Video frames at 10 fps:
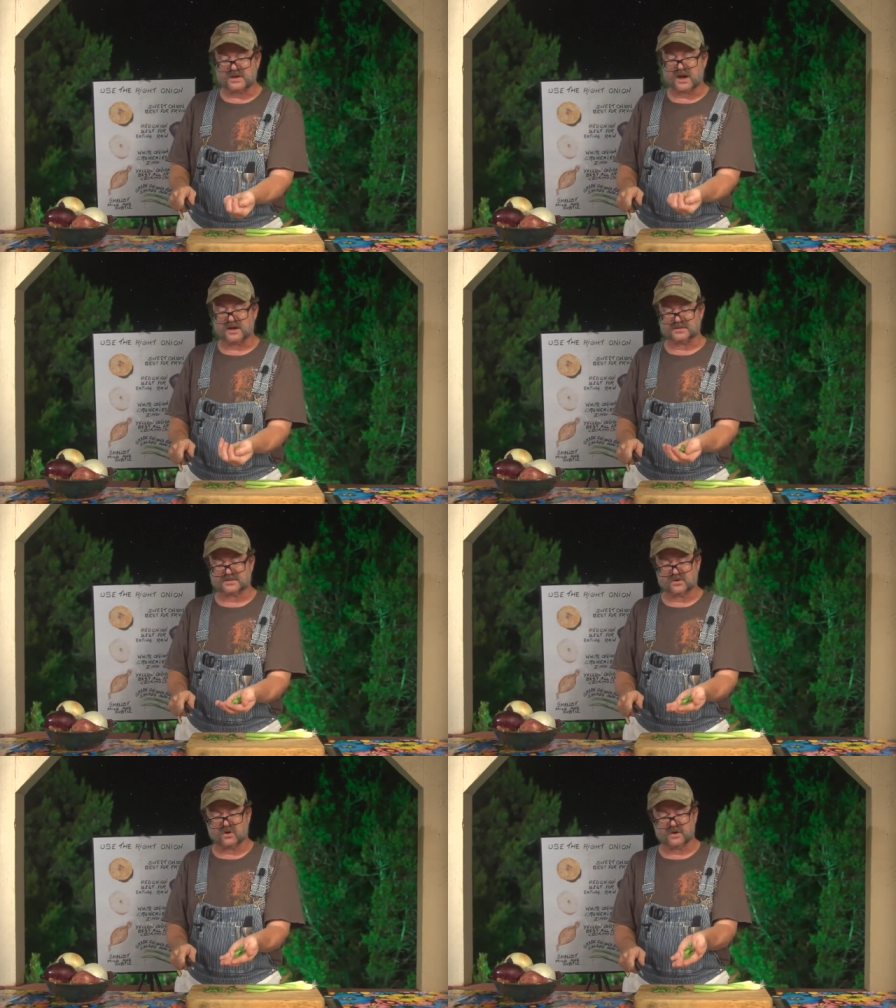
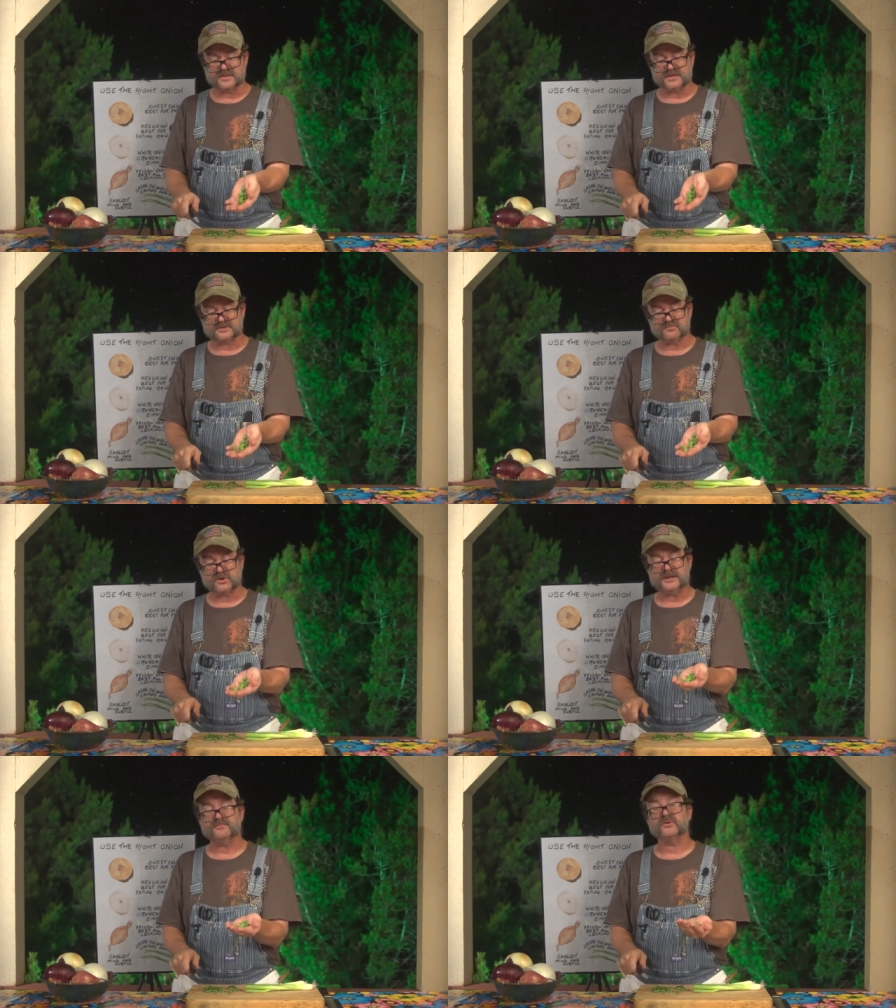cuts on this
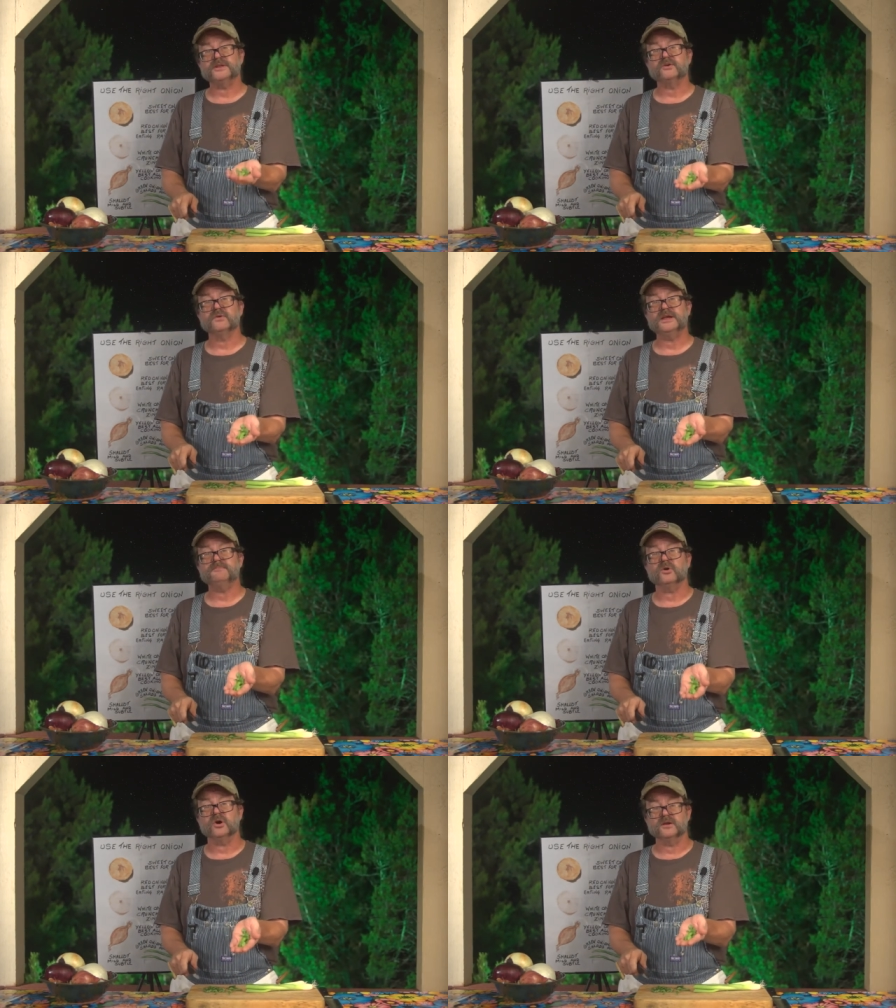pretty, pretty green
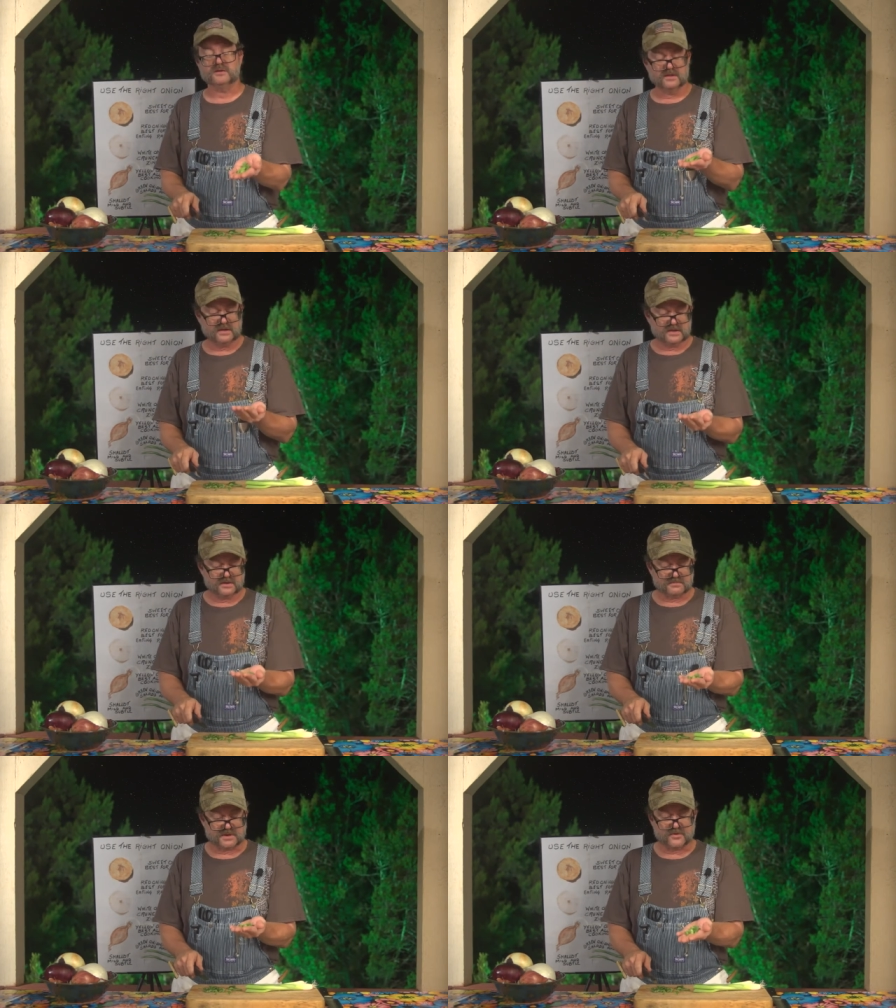part.
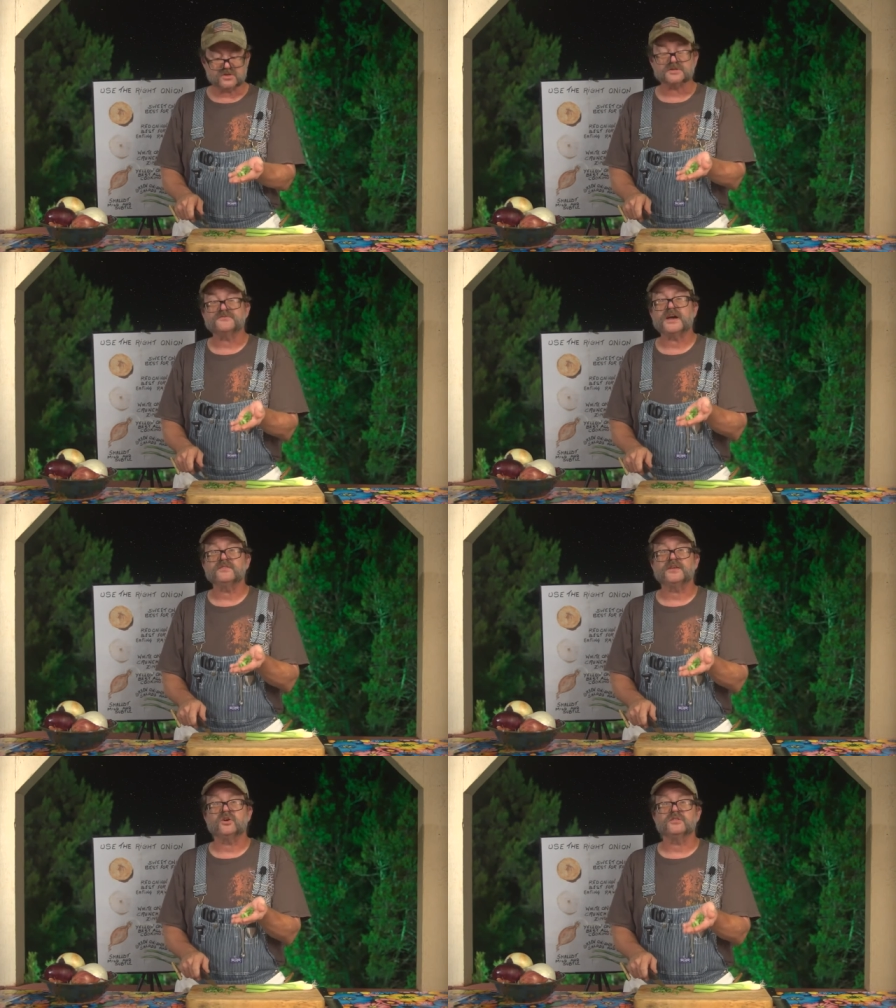But I've also
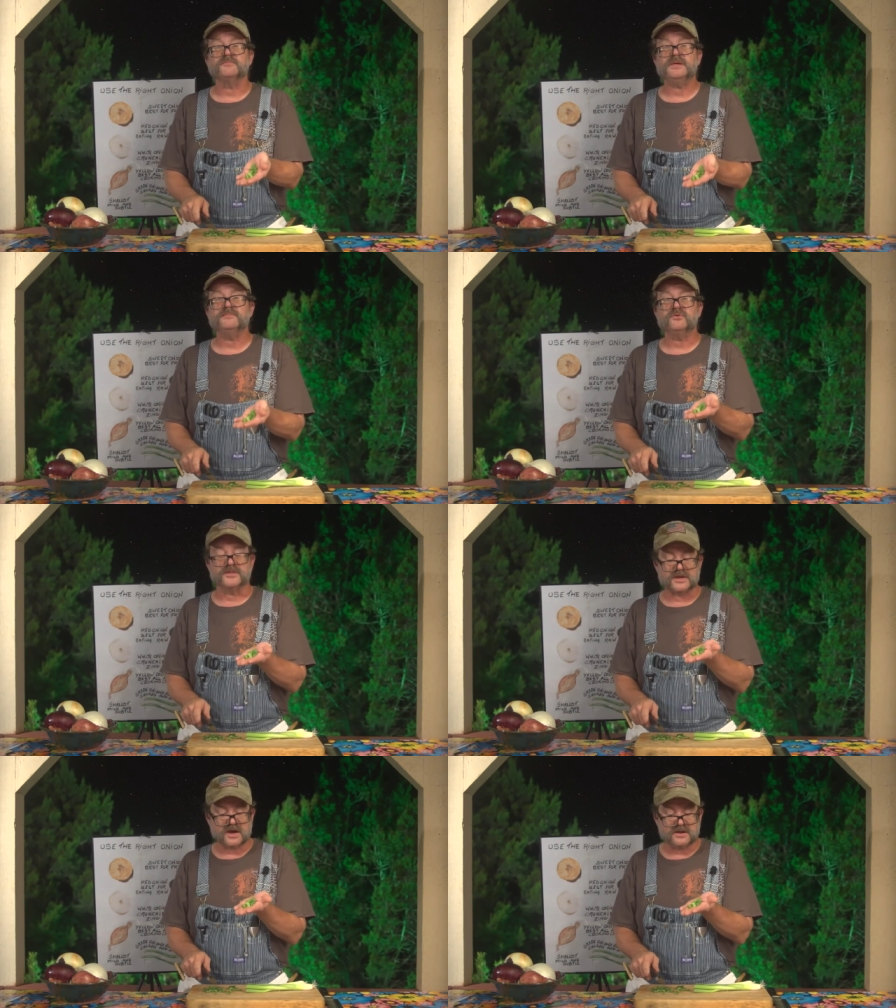found that all the people
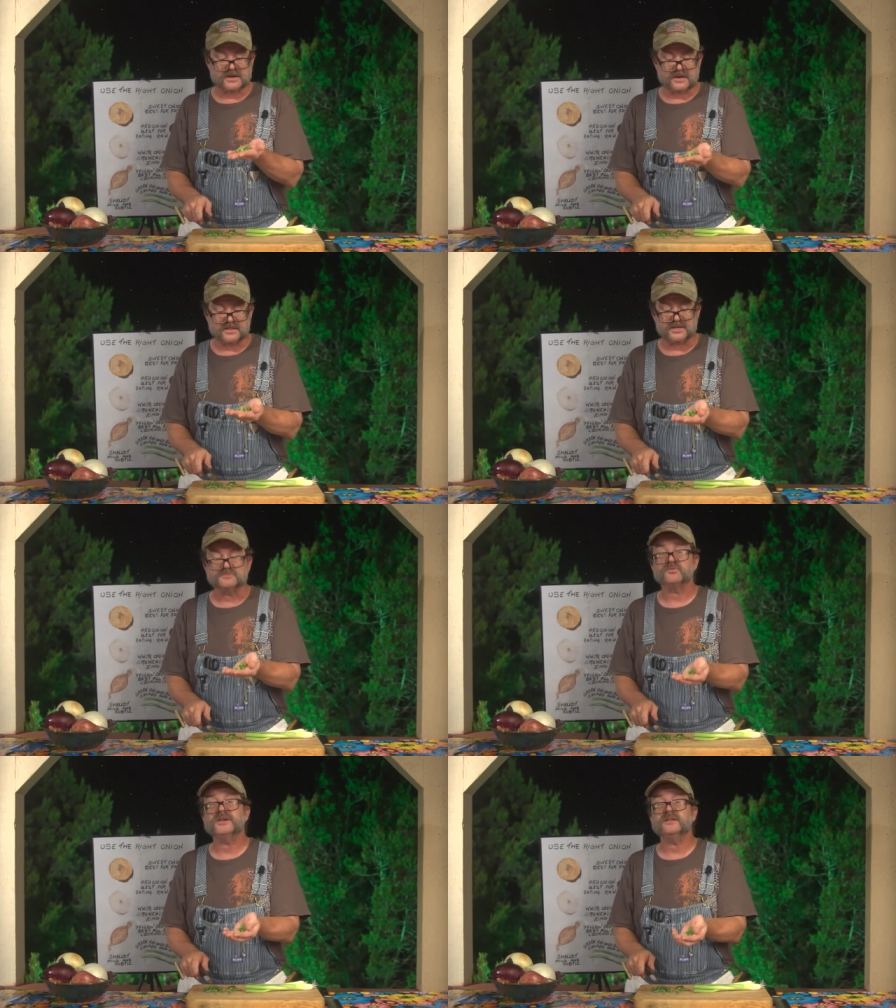that cut it into these
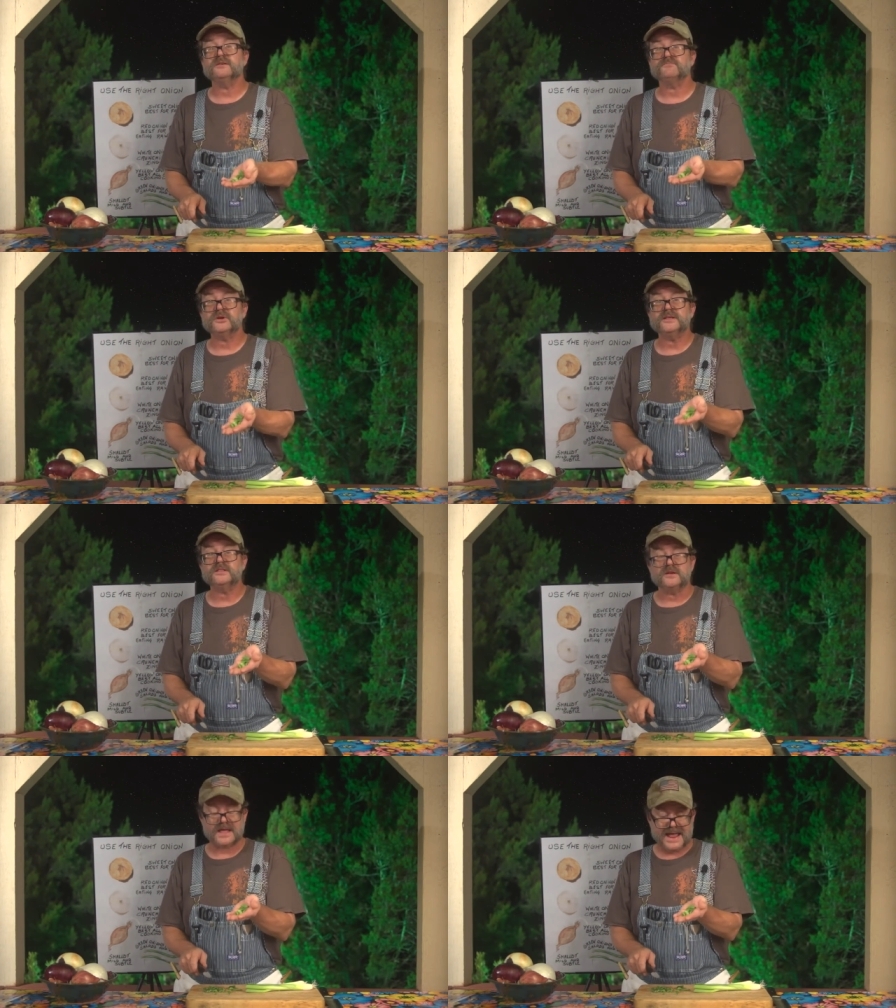pre pretty
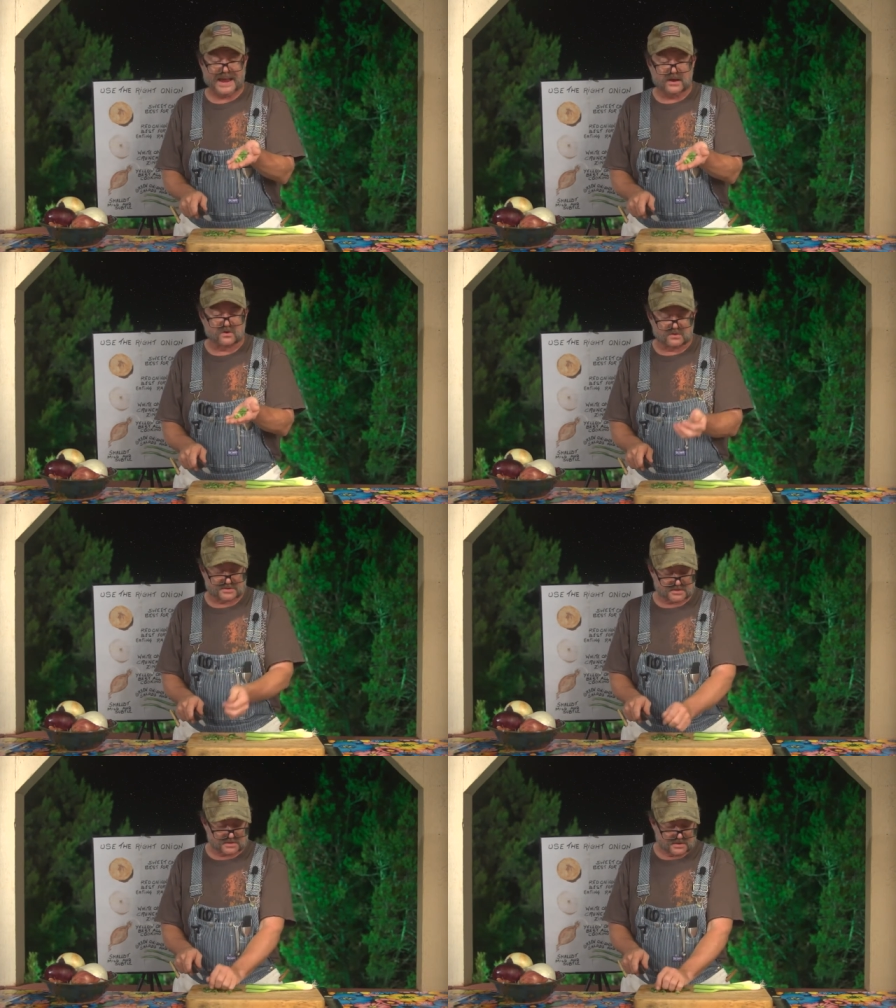little angles